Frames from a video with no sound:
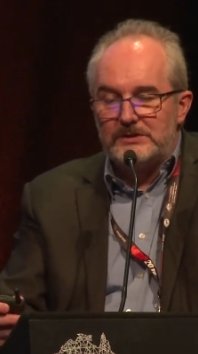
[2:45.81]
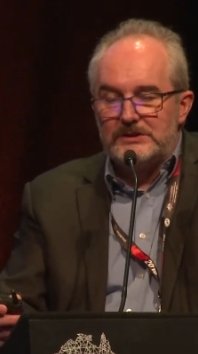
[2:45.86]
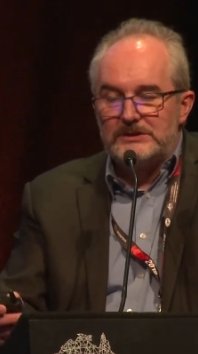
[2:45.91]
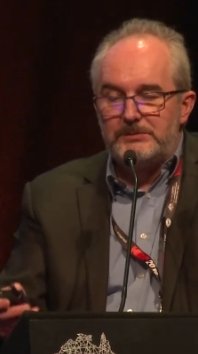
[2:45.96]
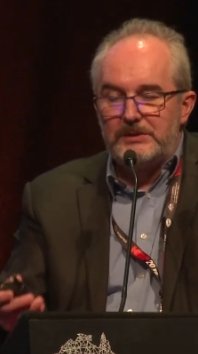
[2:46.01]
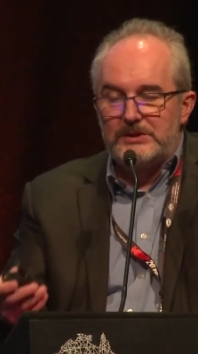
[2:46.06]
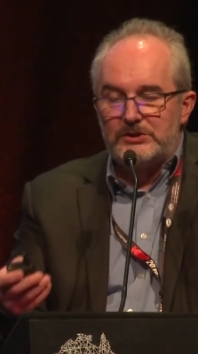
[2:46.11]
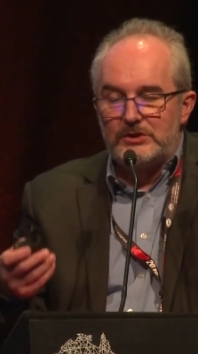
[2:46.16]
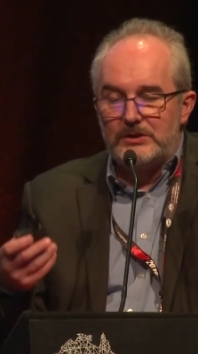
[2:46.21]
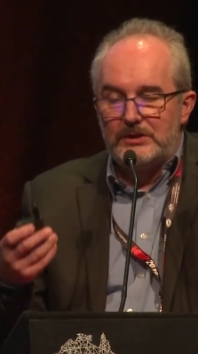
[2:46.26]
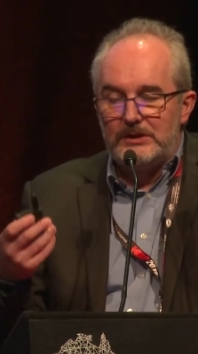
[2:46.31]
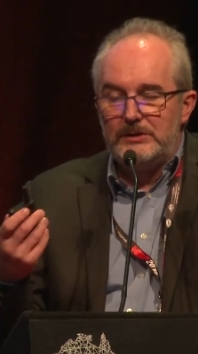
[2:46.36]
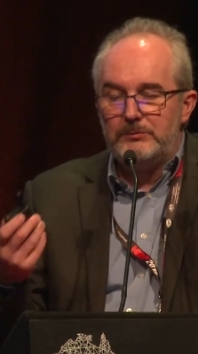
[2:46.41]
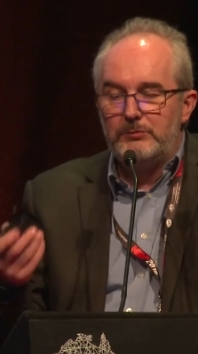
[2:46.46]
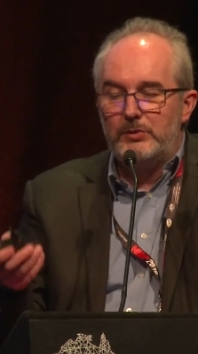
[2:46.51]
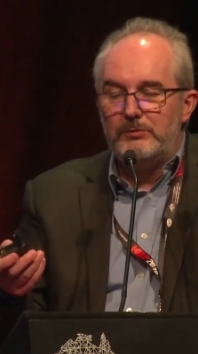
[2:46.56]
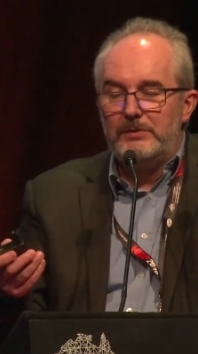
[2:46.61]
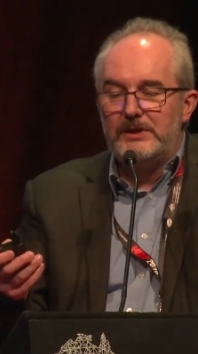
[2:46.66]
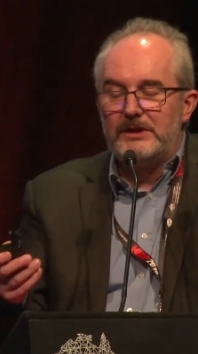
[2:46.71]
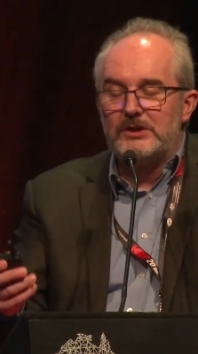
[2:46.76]
especially
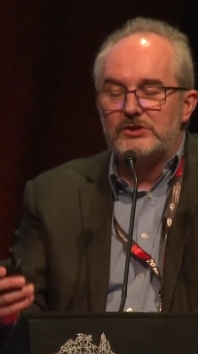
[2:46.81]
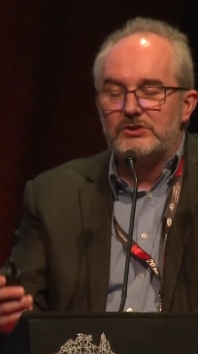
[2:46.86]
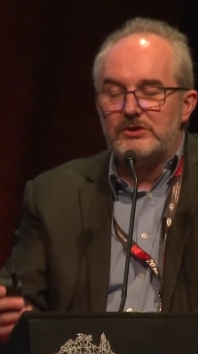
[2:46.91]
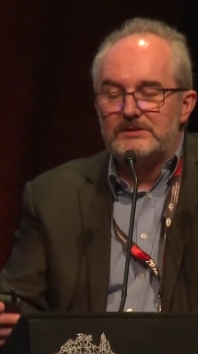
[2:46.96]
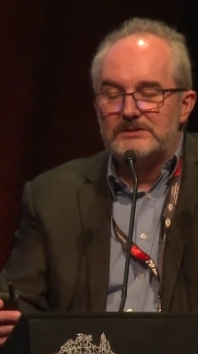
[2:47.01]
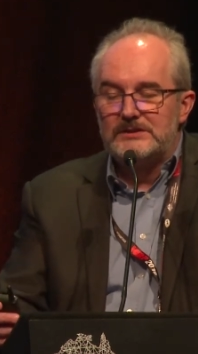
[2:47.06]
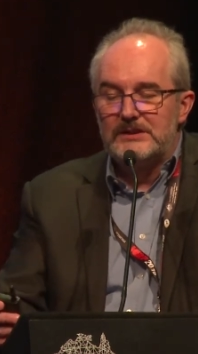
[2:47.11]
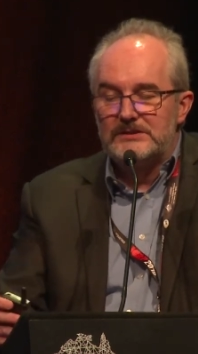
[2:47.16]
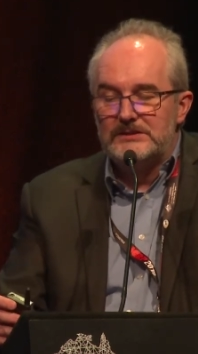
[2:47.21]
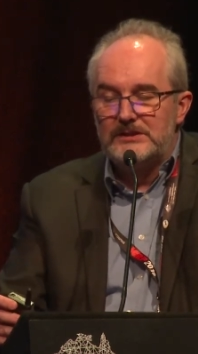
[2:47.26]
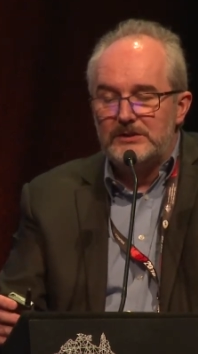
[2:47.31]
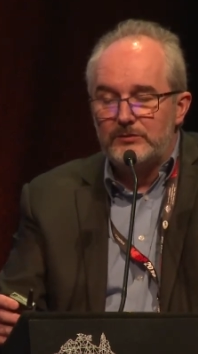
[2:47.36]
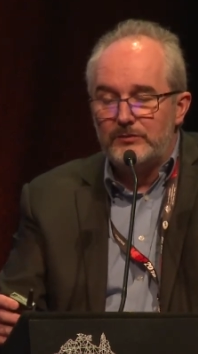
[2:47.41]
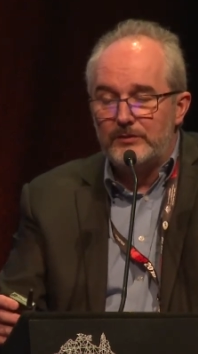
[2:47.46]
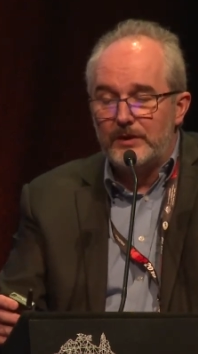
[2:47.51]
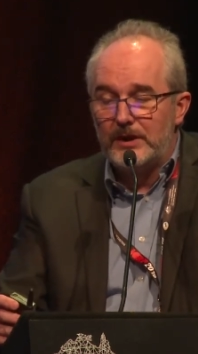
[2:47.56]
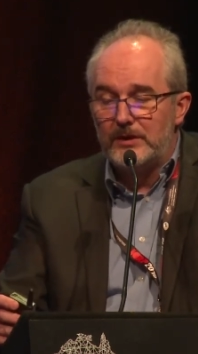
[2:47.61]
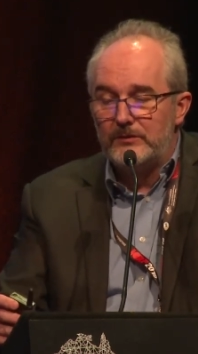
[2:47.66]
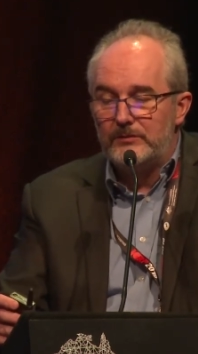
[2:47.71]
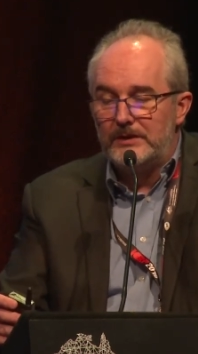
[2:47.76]
publication
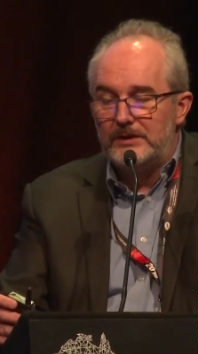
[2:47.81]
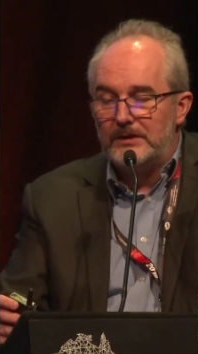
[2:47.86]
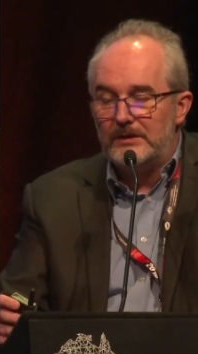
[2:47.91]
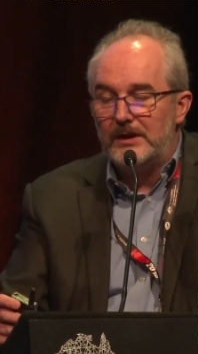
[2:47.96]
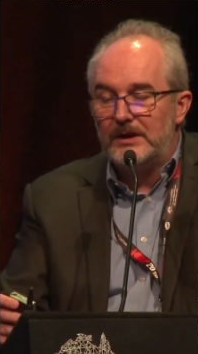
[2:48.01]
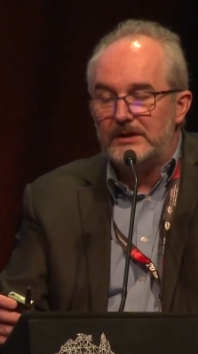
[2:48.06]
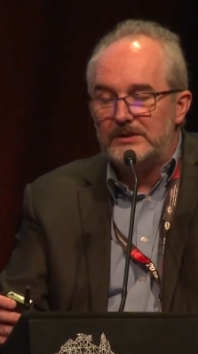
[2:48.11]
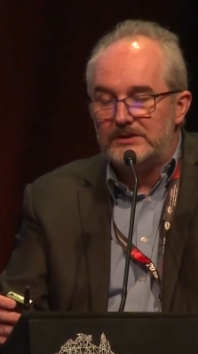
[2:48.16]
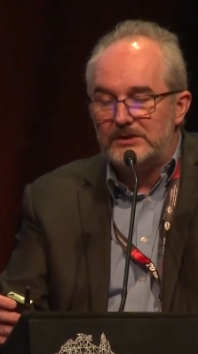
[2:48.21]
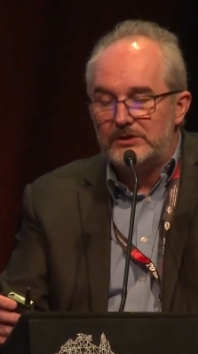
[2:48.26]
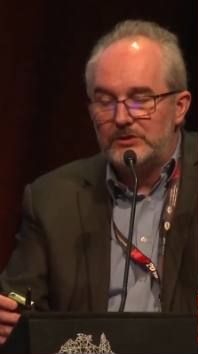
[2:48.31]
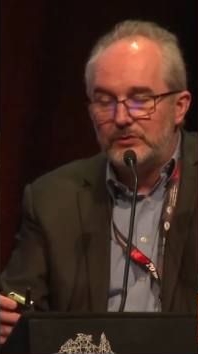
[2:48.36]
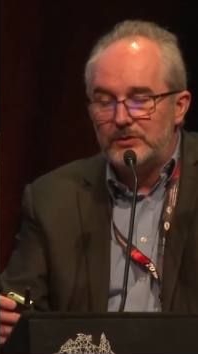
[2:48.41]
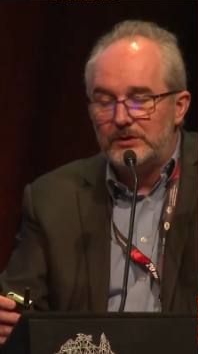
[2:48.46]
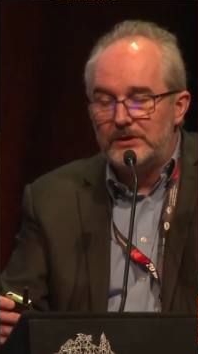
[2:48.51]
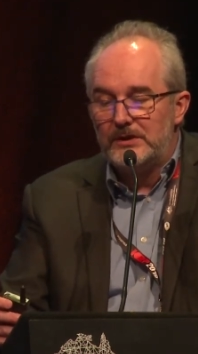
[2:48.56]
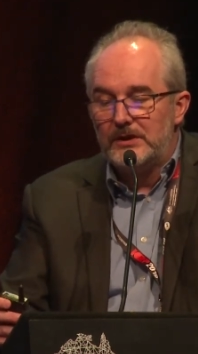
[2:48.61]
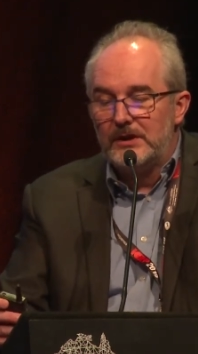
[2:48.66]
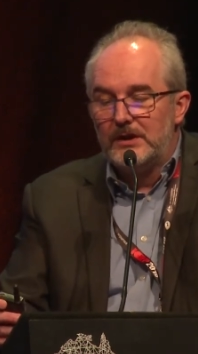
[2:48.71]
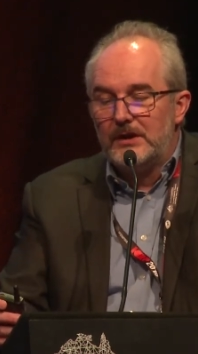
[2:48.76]
65 in
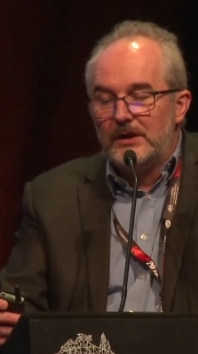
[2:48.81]
'93